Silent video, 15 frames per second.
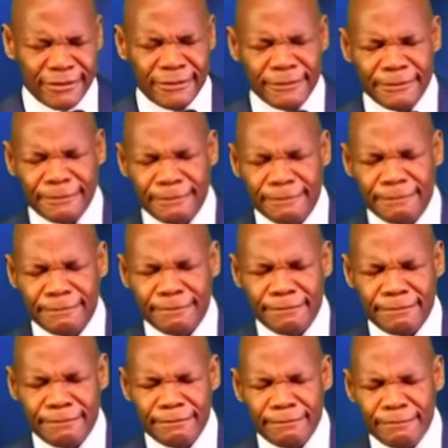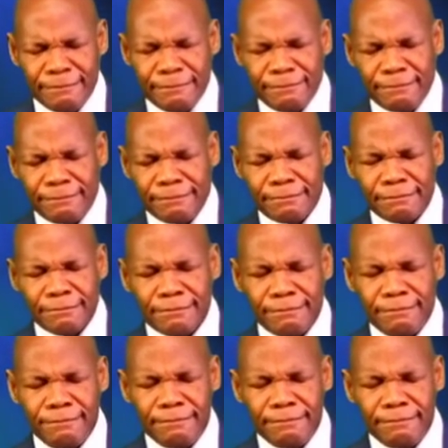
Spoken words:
[no speech]